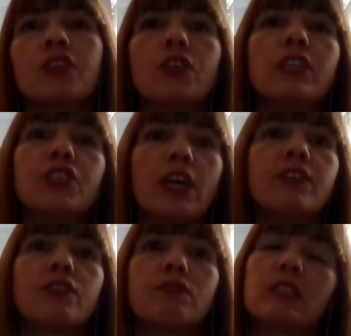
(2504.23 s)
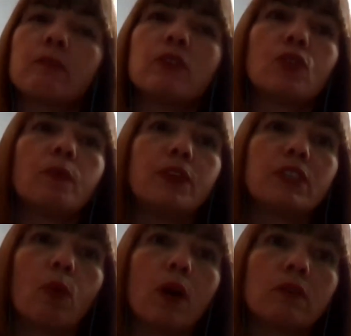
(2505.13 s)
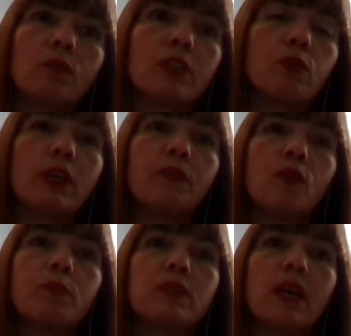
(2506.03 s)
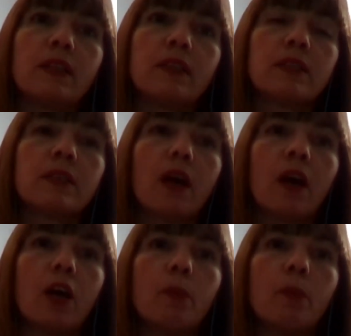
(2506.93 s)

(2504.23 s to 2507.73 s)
Certainly gender is the most obvious one, with 24%